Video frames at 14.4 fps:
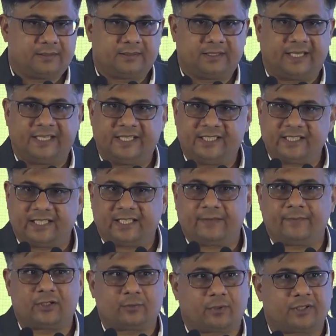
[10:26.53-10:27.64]
the initiative
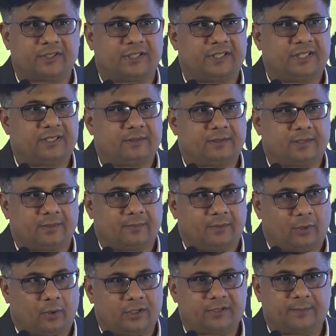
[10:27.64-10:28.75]
which was
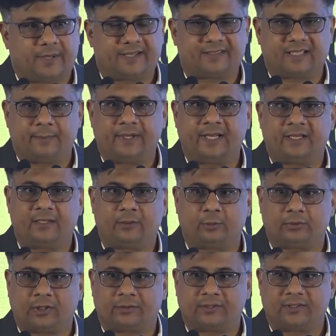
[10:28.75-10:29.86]
launched by SEBI in
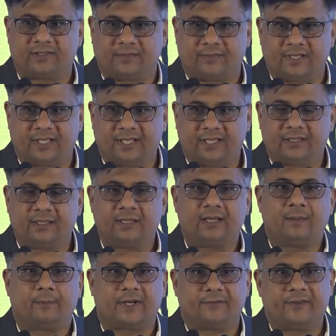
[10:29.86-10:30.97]
2017,
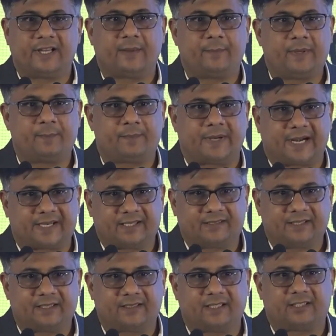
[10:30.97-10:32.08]
but we have been
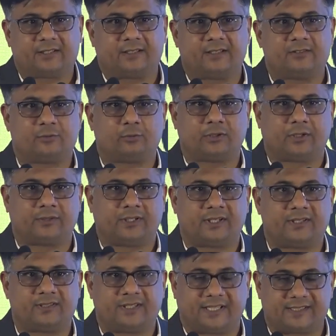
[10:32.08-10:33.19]
practicing this since
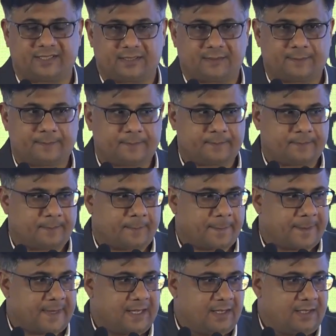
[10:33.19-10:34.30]
2006.
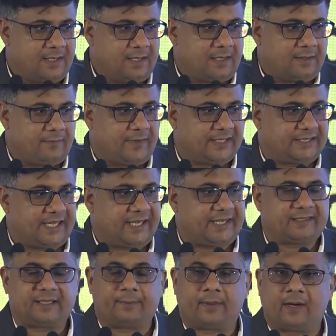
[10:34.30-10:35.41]
Whether it
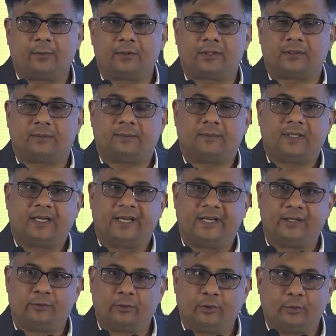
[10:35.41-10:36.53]
is about
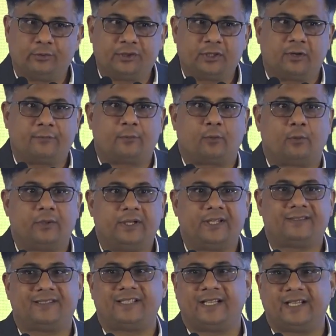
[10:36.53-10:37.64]
introducing of only
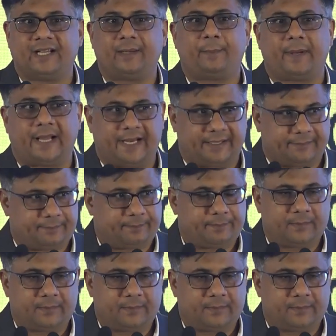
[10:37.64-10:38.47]
single plan,